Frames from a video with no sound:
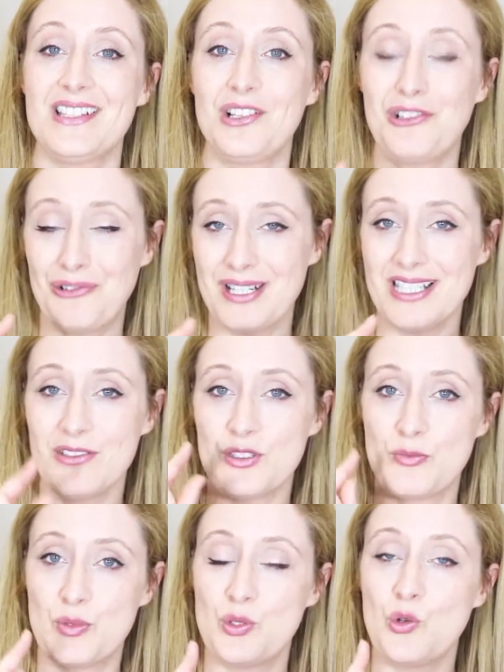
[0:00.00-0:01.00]
that crystals
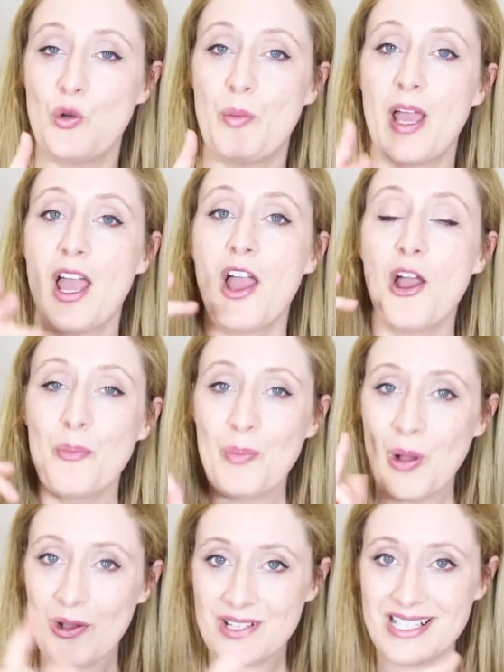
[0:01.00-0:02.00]
absorb
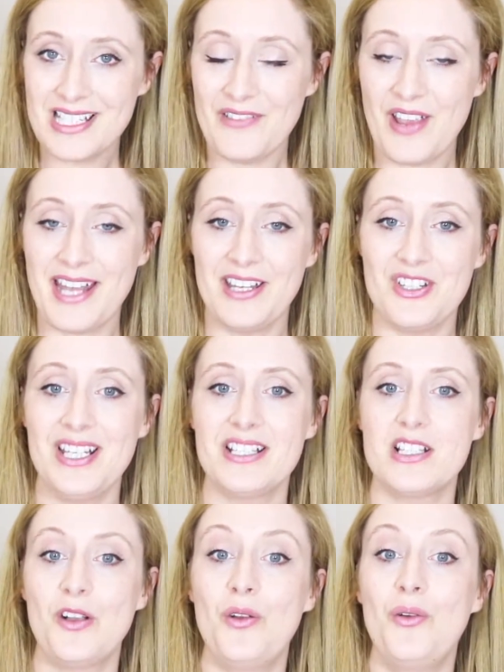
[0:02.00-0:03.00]
positive energy,
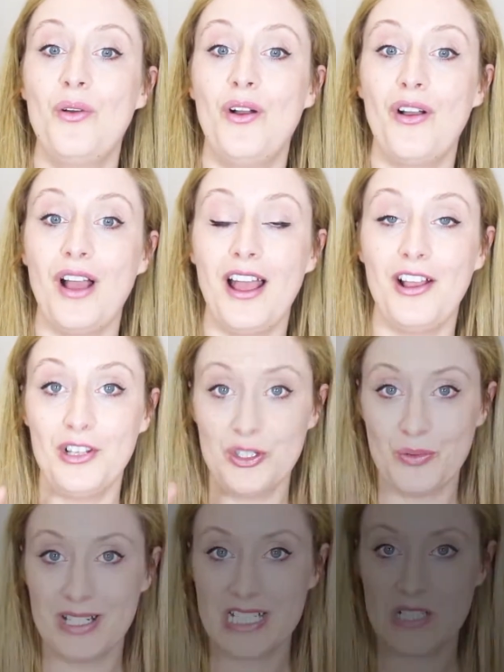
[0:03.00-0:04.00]
so good ones